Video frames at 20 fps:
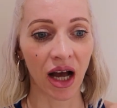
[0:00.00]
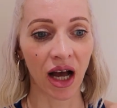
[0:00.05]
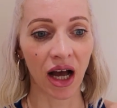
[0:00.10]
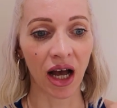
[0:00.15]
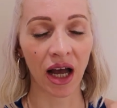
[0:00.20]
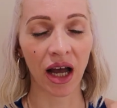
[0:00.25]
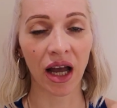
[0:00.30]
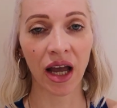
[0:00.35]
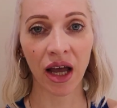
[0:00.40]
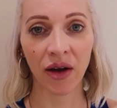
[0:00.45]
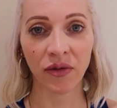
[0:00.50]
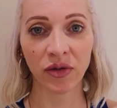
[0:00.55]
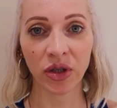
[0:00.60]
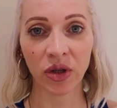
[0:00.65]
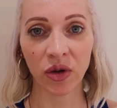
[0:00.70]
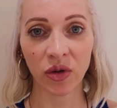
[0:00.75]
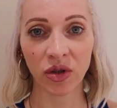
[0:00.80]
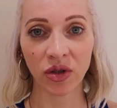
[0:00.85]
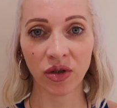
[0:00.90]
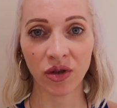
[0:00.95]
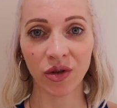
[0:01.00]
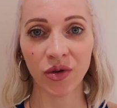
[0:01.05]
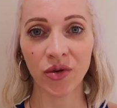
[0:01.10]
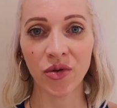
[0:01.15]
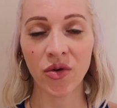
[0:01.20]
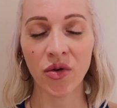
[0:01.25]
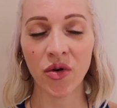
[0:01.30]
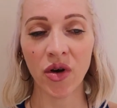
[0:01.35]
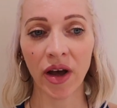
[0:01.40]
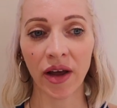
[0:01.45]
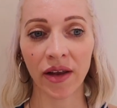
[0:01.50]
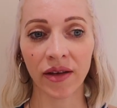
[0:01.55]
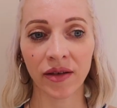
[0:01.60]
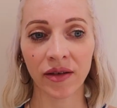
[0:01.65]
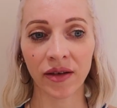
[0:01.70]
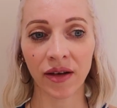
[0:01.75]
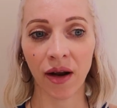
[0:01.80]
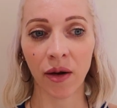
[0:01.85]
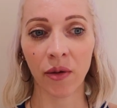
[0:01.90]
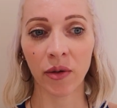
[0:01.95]
I have to go to the loo,
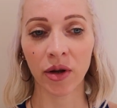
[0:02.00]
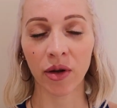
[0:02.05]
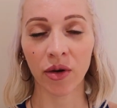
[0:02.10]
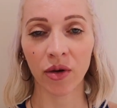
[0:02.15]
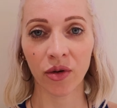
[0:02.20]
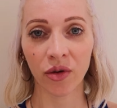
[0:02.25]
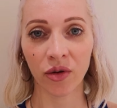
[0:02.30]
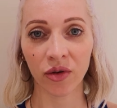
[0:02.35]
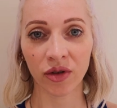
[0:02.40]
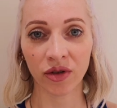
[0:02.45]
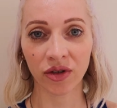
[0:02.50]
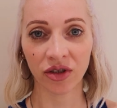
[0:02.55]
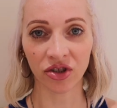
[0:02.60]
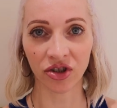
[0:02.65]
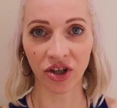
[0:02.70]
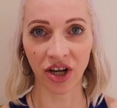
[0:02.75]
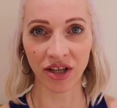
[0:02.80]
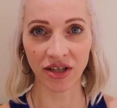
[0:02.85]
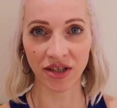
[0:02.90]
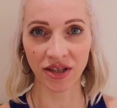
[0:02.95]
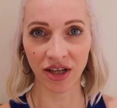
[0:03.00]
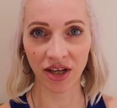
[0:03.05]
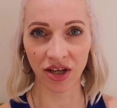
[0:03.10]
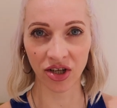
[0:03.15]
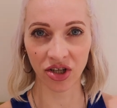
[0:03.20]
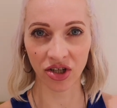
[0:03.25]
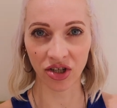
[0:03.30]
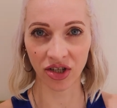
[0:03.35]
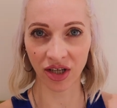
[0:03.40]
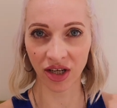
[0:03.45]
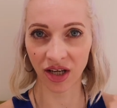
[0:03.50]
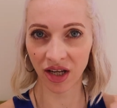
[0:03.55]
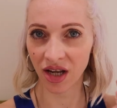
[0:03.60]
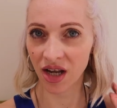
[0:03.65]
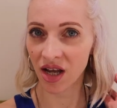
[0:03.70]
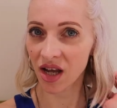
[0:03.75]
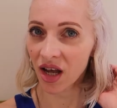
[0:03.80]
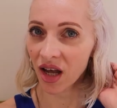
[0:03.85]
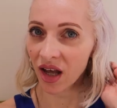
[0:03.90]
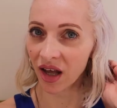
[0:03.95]
and then I will go to the train station.
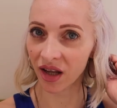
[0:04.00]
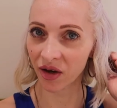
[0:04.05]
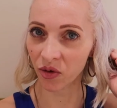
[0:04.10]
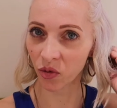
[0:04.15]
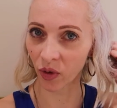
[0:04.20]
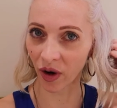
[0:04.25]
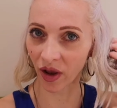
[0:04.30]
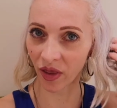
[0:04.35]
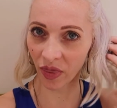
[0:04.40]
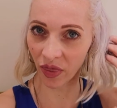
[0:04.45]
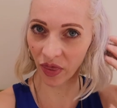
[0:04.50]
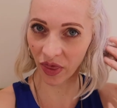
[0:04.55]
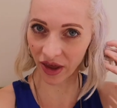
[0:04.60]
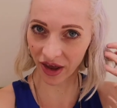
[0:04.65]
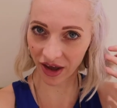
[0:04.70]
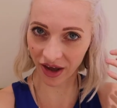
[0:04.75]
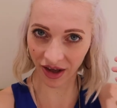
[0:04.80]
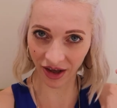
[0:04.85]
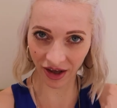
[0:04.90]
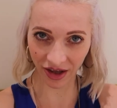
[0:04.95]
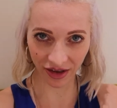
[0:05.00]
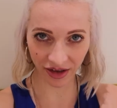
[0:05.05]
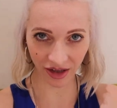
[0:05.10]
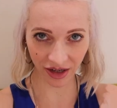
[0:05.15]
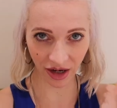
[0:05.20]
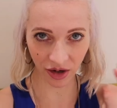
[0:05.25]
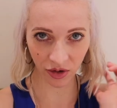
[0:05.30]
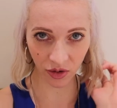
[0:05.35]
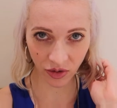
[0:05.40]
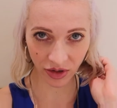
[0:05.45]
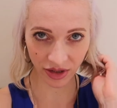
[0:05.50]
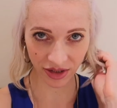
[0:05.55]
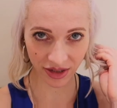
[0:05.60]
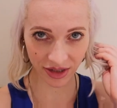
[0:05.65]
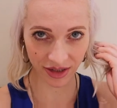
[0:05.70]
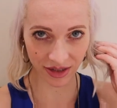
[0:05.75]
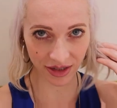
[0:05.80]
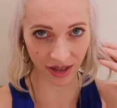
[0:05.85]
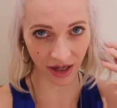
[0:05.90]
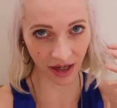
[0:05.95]
And one thing that I noticed
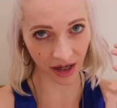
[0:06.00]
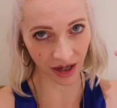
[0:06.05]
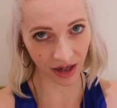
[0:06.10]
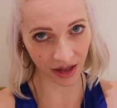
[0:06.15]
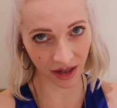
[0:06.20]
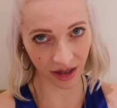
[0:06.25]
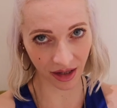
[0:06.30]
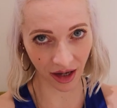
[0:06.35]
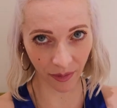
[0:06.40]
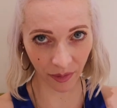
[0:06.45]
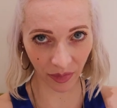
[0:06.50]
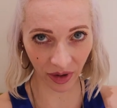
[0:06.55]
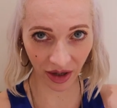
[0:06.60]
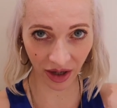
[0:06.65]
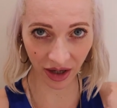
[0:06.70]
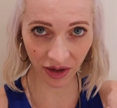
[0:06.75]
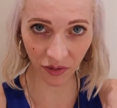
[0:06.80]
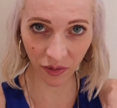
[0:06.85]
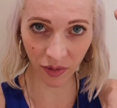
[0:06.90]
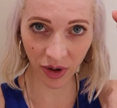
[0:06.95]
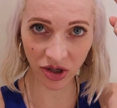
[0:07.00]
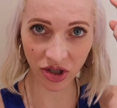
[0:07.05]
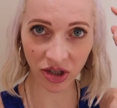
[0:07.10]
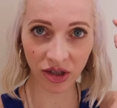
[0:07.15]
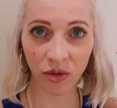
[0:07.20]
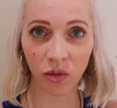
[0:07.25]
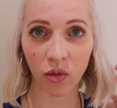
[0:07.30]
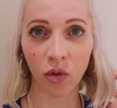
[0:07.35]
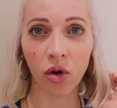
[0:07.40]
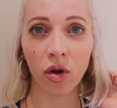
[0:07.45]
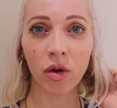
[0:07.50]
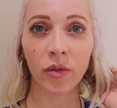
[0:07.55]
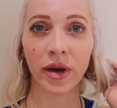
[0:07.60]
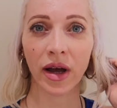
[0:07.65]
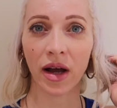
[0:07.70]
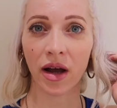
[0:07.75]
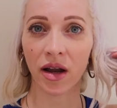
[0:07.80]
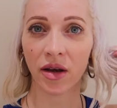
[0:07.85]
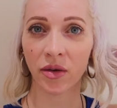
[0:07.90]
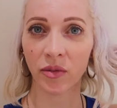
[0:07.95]
is that I'm kind of matching the wall
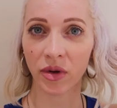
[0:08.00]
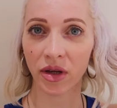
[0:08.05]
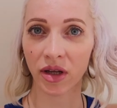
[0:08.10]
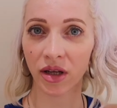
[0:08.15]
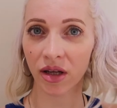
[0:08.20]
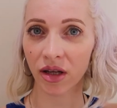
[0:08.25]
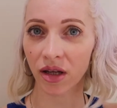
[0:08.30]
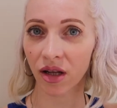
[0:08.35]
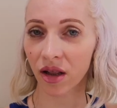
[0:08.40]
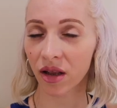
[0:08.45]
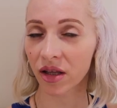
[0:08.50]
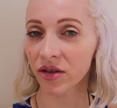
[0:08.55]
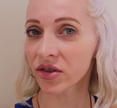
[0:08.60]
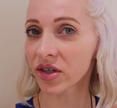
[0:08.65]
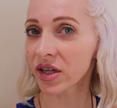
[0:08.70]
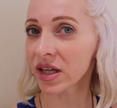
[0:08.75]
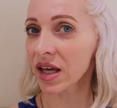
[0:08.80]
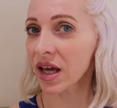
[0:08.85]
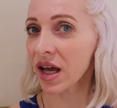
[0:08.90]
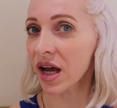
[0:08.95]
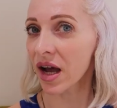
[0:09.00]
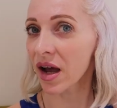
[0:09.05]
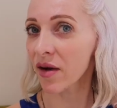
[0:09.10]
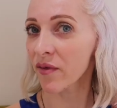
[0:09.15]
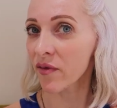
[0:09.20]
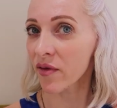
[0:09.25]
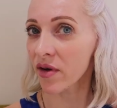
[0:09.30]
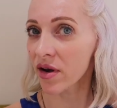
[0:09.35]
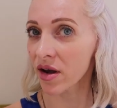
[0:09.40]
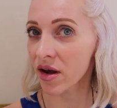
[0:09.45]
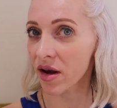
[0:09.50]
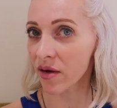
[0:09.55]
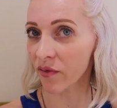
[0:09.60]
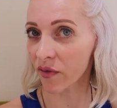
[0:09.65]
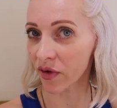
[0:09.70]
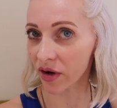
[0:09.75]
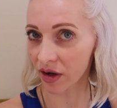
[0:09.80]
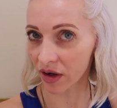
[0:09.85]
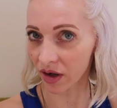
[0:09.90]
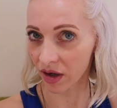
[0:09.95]
behind me. Literally, I have
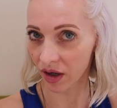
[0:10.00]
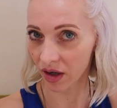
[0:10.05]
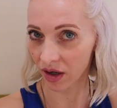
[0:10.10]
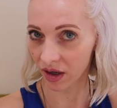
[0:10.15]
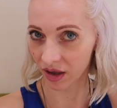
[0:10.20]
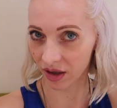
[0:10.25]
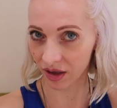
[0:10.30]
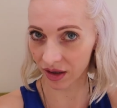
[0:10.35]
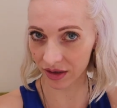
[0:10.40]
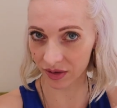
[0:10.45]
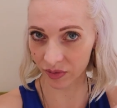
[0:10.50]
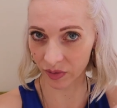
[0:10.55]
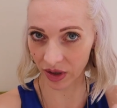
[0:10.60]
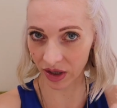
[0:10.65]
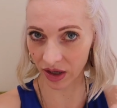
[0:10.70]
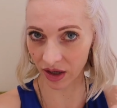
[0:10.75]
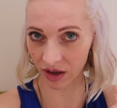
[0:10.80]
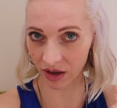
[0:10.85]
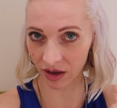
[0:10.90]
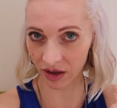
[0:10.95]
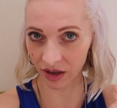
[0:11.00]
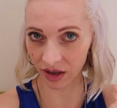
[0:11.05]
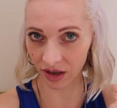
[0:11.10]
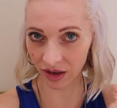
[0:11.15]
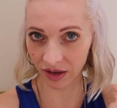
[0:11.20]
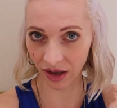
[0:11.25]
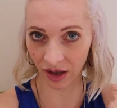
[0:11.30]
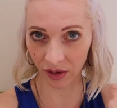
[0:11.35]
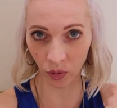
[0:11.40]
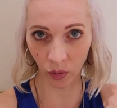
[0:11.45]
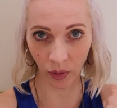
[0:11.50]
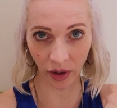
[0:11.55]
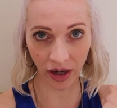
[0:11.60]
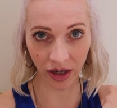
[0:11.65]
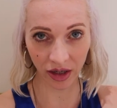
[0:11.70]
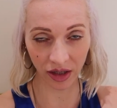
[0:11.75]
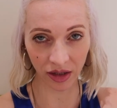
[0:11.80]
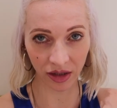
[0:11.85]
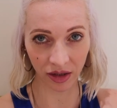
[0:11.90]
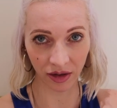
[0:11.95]
never got my hair that
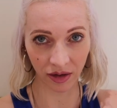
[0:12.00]
white